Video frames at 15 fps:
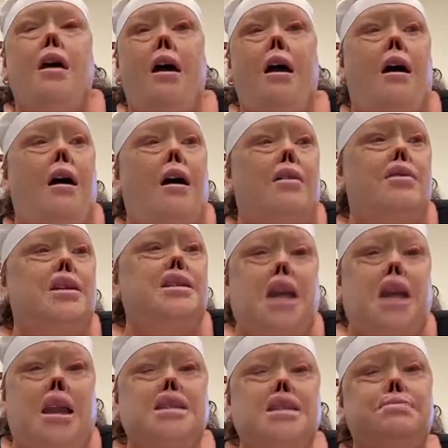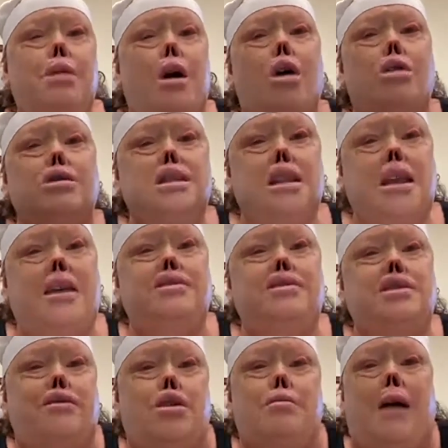The tennis ball sleeves,
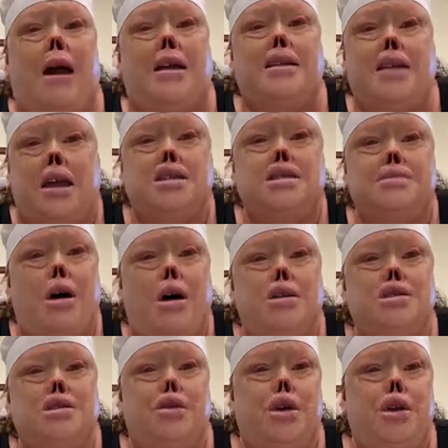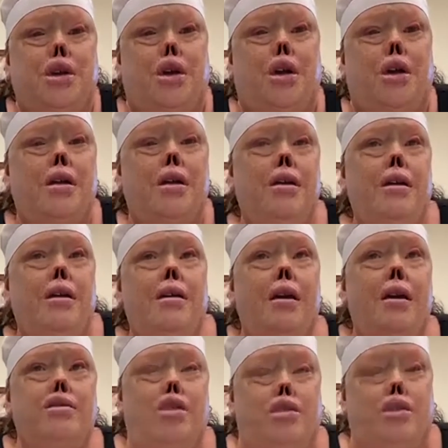if you buy tennis balls for your
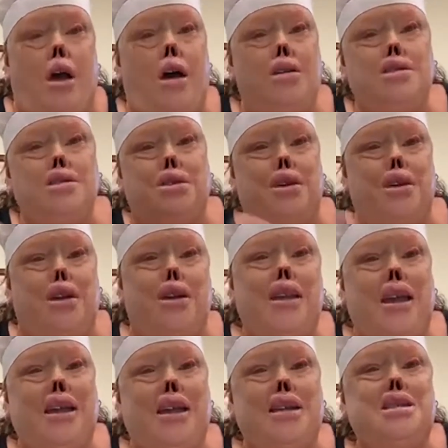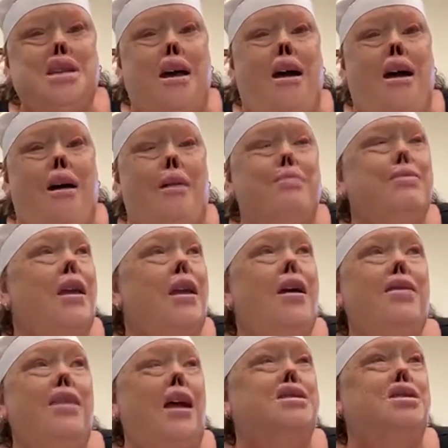dogs or your kids,
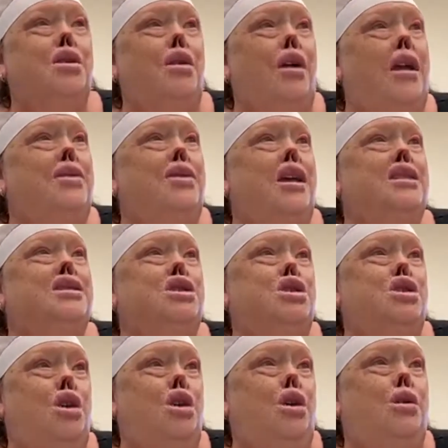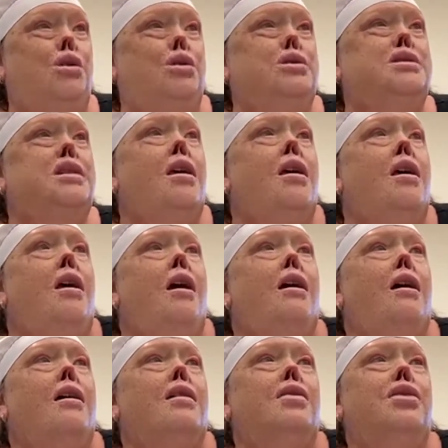that's a great thing to use.
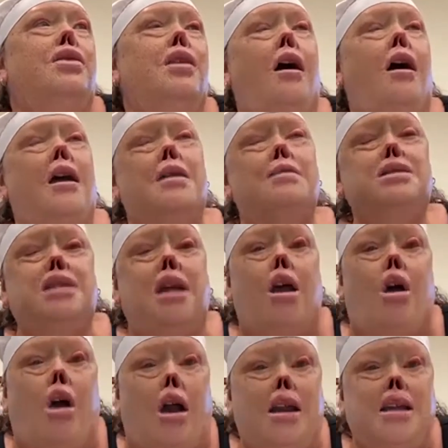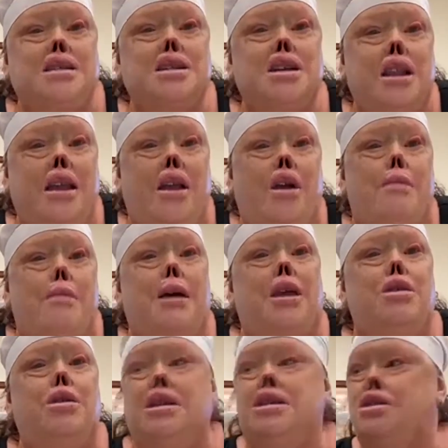Items that aren't as clear but
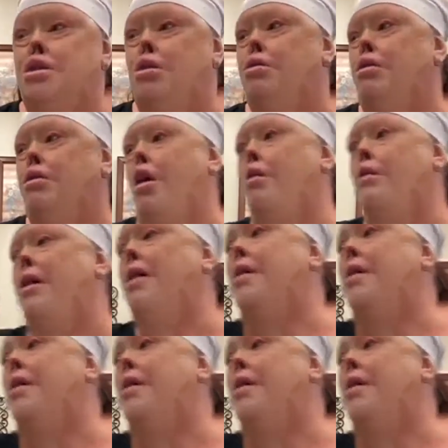you can still grow in